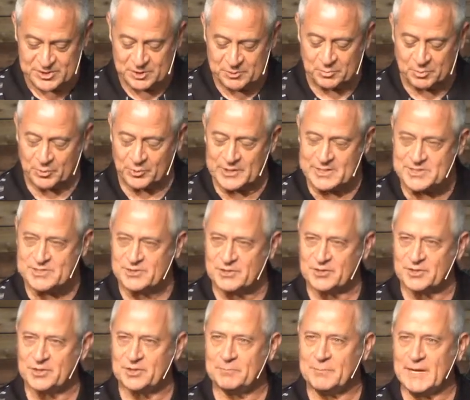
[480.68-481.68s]
the points on
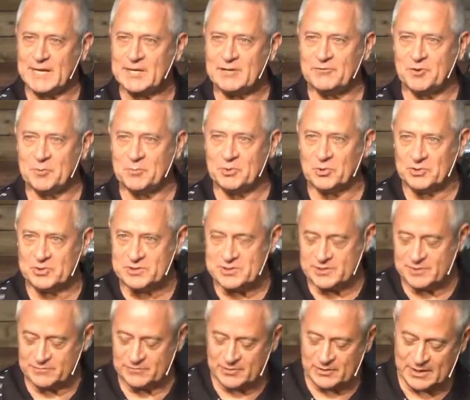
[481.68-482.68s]
the back of your bulletin
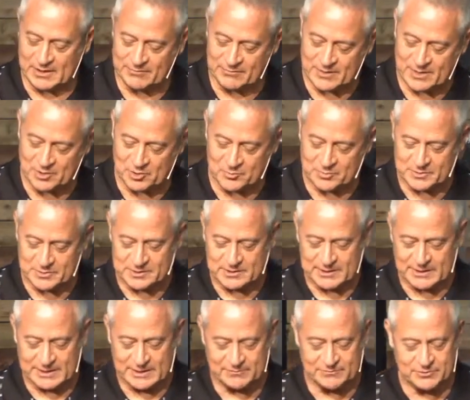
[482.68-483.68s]
if you have that open
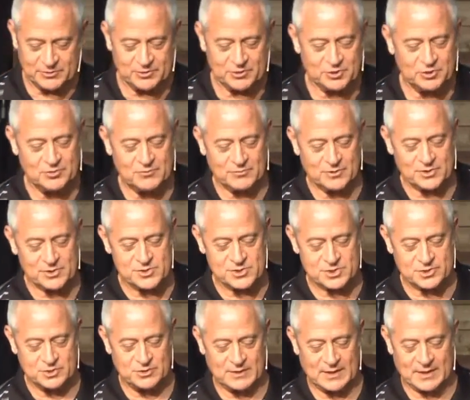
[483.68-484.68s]
today. If you're a new
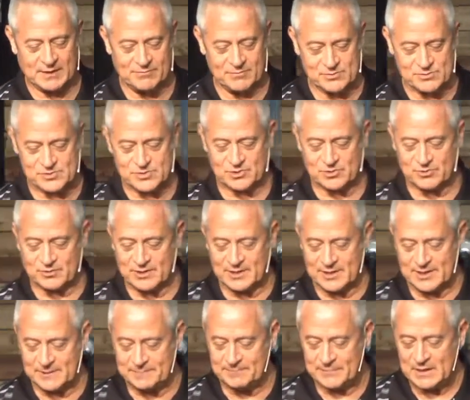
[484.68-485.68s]
version, you have those
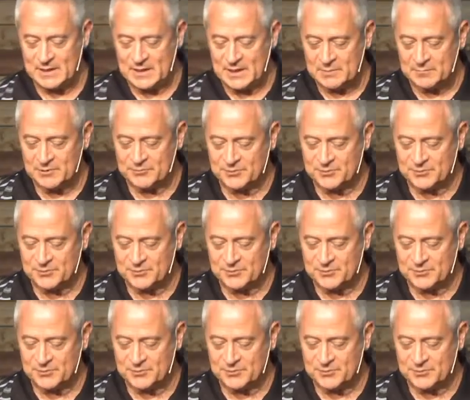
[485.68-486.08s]
already. But